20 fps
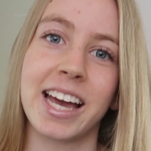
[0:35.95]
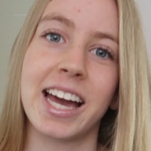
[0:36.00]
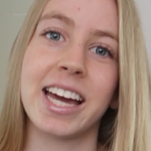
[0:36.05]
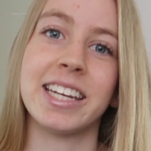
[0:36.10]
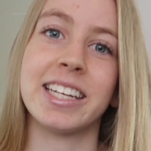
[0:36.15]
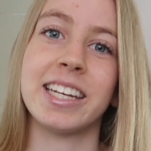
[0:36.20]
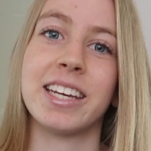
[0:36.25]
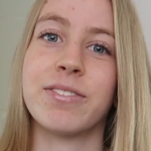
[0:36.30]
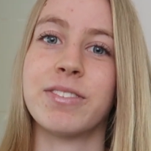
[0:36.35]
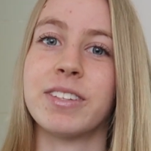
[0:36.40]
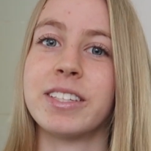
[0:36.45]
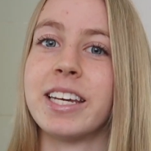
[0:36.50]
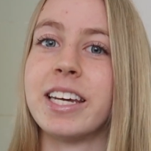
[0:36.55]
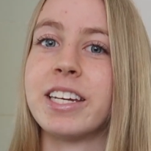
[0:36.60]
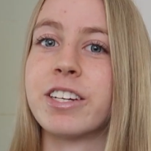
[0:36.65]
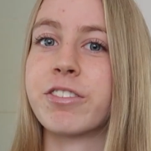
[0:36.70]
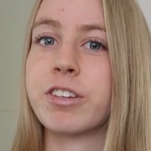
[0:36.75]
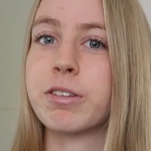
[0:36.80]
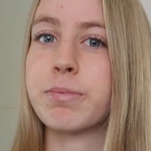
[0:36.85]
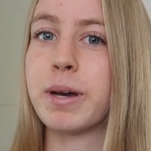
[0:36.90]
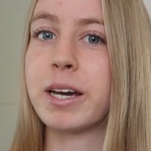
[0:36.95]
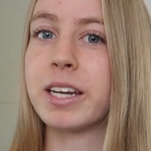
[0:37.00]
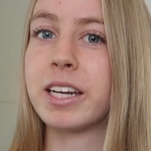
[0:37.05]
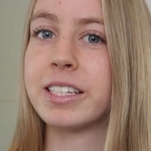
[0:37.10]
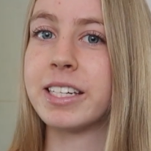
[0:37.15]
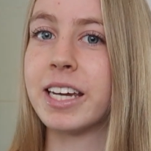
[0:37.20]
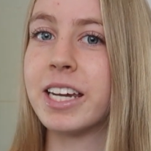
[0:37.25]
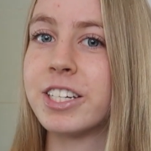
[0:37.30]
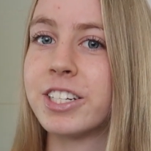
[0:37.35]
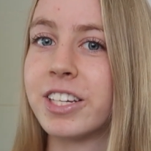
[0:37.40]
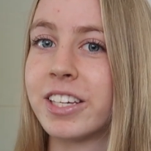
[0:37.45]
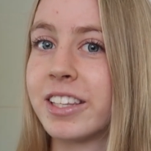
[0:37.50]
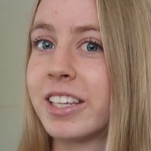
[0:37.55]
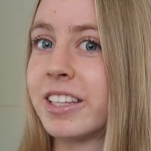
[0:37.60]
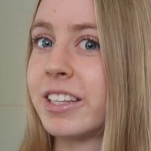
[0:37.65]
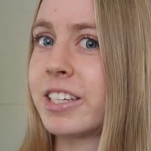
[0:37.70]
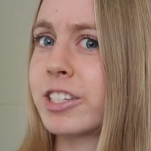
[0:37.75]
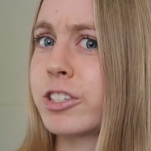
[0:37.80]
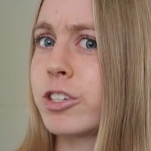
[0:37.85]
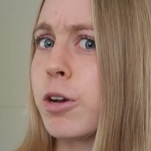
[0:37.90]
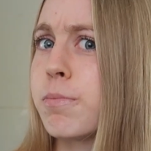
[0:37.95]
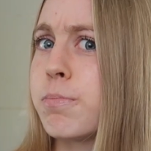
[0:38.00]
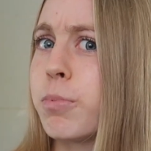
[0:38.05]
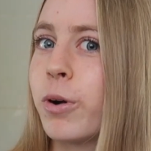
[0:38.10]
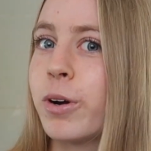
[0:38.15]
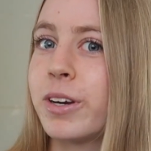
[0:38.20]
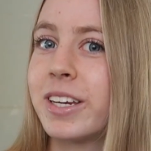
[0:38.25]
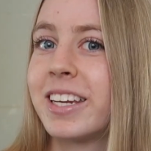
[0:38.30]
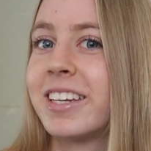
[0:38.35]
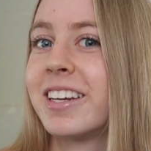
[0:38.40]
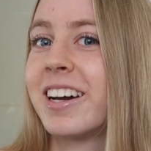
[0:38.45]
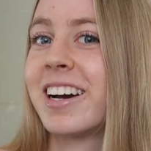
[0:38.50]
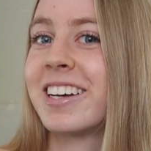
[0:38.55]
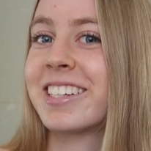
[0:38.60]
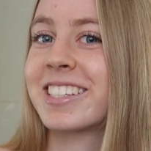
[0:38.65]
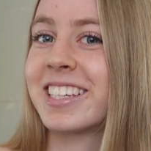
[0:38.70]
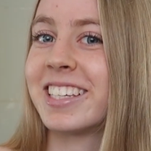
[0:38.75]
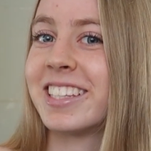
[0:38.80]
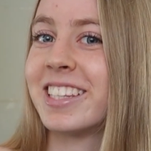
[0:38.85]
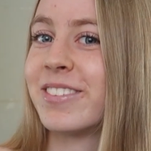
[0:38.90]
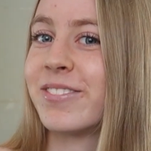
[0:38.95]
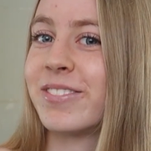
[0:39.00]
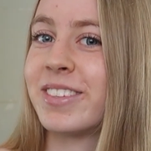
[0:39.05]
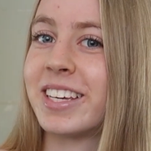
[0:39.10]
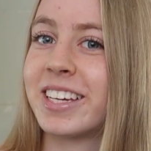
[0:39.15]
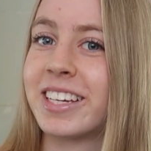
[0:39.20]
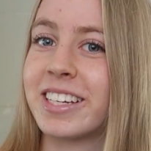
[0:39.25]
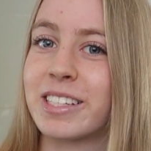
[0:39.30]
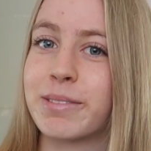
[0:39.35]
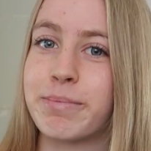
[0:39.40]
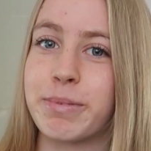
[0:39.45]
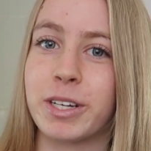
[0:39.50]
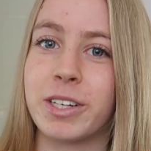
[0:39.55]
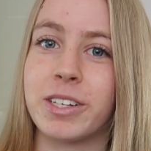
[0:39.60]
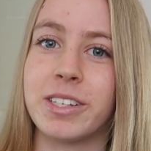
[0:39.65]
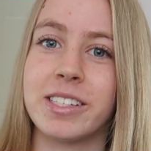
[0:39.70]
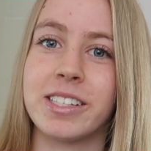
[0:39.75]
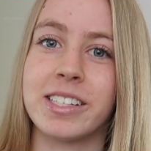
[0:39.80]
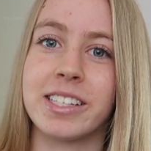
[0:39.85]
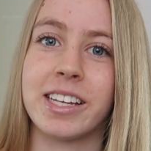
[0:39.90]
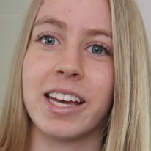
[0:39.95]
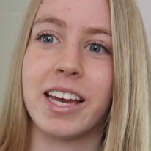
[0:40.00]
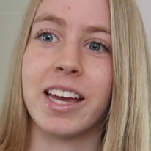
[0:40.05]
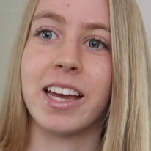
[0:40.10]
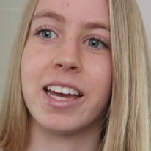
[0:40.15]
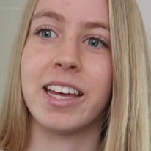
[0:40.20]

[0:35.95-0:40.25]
And if the teacher is bad at teaching, then there's no point in asking them things because